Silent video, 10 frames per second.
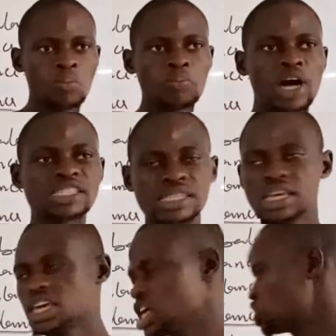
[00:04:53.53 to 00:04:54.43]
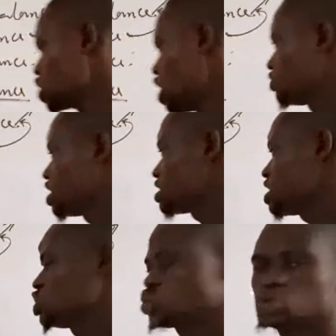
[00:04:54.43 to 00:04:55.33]
But each of these
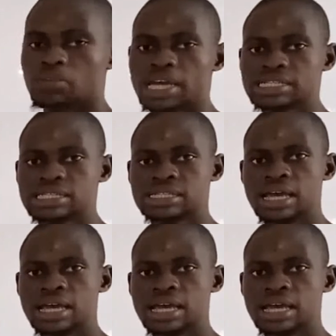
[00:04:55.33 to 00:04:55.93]
instruments